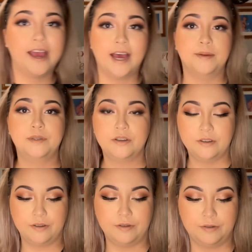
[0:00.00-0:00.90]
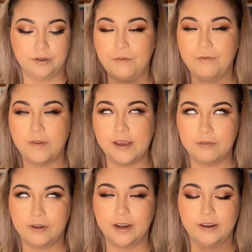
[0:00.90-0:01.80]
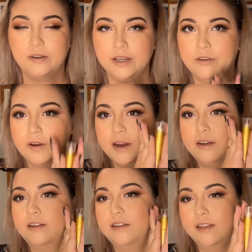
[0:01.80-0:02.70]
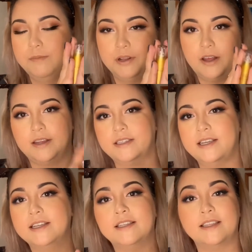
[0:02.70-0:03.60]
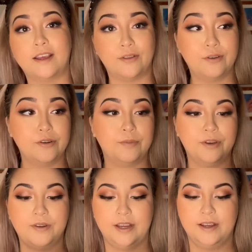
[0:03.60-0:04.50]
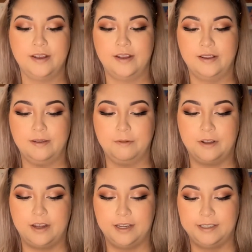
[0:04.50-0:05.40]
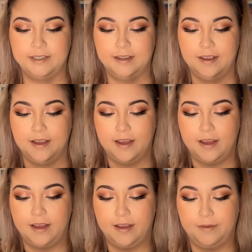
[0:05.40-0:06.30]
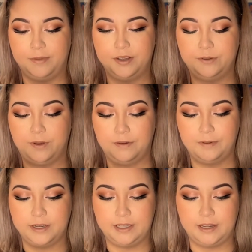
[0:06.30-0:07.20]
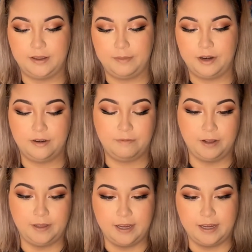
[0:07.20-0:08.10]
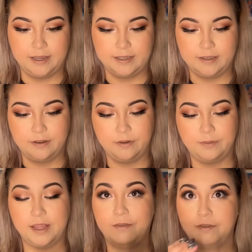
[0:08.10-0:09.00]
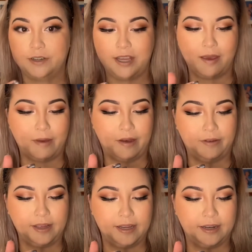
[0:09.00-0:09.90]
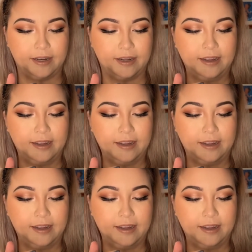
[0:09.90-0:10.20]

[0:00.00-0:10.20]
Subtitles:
absolute favorite holy grail lip gloss is the Lunar Beauty lip gloss. This one was the limited release when they first came out in